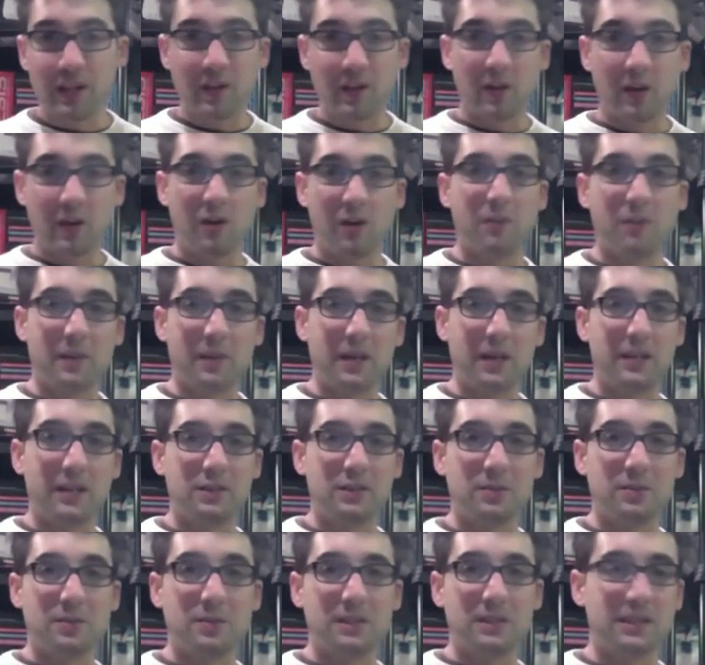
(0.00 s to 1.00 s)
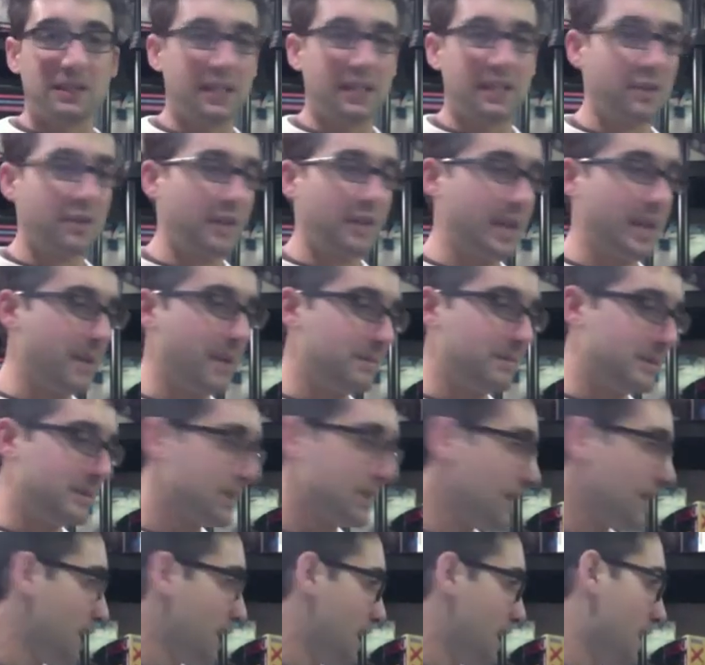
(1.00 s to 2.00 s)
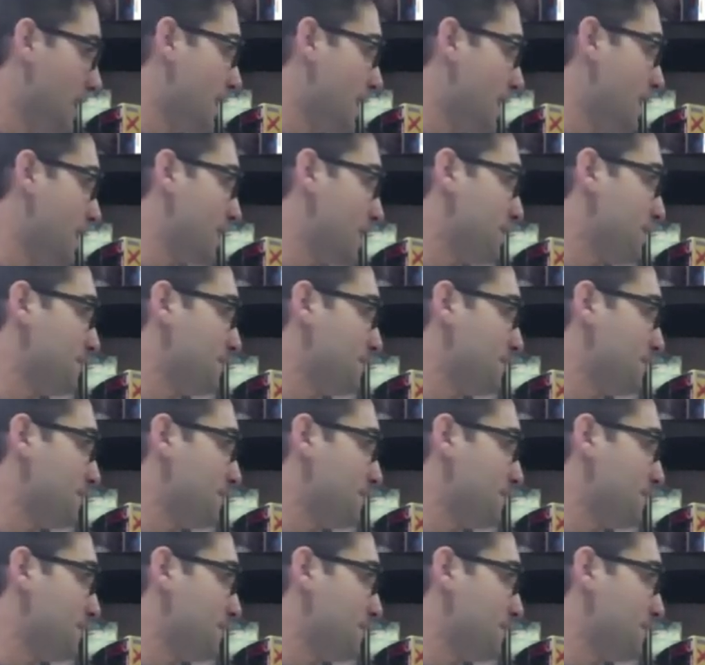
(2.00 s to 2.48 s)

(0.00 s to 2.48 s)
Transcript: all my Super Nintendo games. I